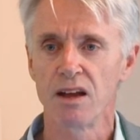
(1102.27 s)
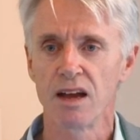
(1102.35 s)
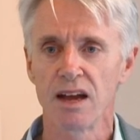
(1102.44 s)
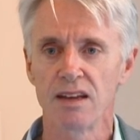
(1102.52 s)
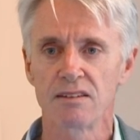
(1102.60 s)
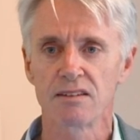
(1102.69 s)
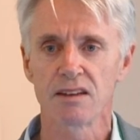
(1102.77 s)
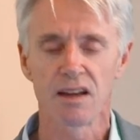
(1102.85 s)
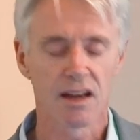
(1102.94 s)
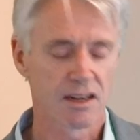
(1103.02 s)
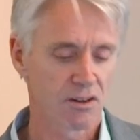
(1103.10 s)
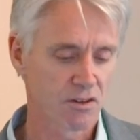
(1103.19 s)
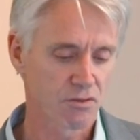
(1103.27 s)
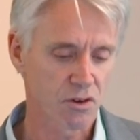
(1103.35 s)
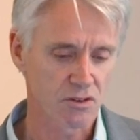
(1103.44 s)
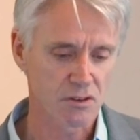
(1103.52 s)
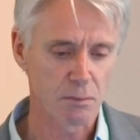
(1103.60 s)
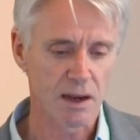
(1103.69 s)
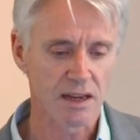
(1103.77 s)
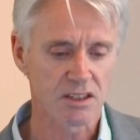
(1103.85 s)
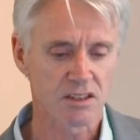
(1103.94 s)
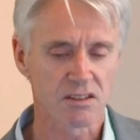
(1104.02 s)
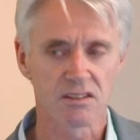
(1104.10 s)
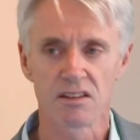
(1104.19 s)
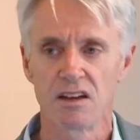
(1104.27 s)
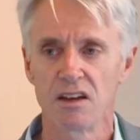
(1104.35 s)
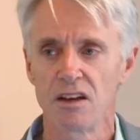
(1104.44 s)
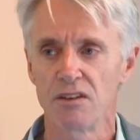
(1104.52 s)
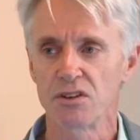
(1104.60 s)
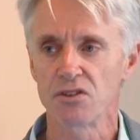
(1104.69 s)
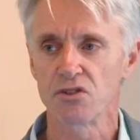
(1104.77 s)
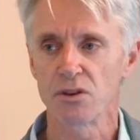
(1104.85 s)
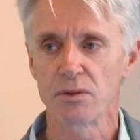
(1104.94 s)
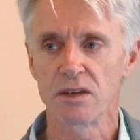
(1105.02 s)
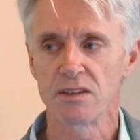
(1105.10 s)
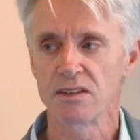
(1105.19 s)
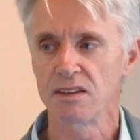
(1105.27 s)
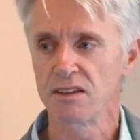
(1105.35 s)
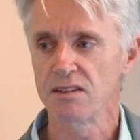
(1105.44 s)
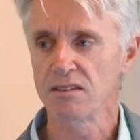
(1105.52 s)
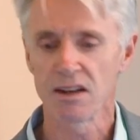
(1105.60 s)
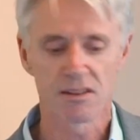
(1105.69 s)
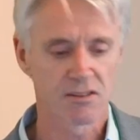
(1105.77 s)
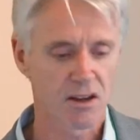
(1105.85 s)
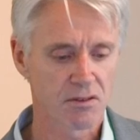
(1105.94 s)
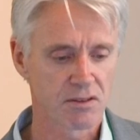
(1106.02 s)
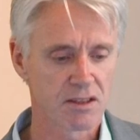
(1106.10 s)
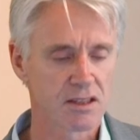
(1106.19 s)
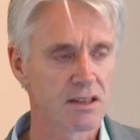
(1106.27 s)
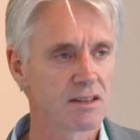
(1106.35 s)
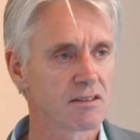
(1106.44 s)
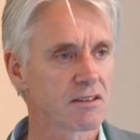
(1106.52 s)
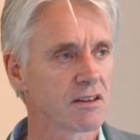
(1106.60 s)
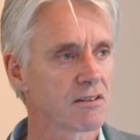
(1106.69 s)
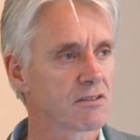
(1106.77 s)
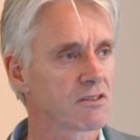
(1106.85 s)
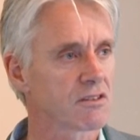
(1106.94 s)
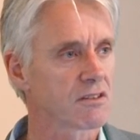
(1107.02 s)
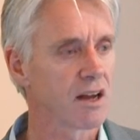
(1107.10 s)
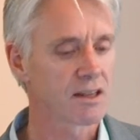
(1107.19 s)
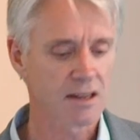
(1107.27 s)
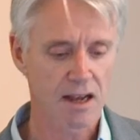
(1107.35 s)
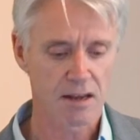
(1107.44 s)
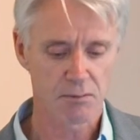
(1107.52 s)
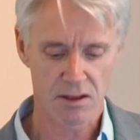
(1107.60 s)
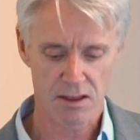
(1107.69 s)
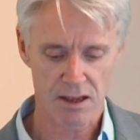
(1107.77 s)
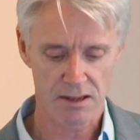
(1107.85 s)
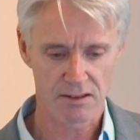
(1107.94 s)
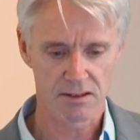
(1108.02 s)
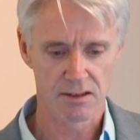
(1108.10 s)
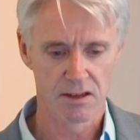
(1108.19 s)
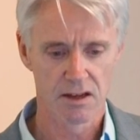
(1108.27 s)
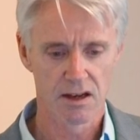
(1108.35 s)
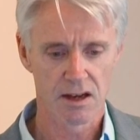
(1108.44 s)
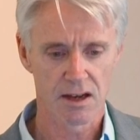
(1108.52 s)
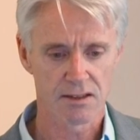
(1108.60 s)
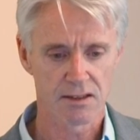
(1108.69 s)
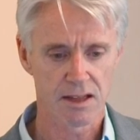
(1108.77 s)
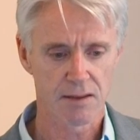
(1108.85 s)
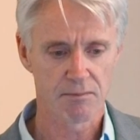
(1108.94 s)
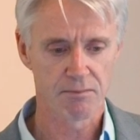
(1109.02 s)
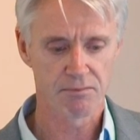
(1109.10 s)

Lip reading: and of course the patients, have contributed to these studies over the years, and I'd just like to add my thanks to them.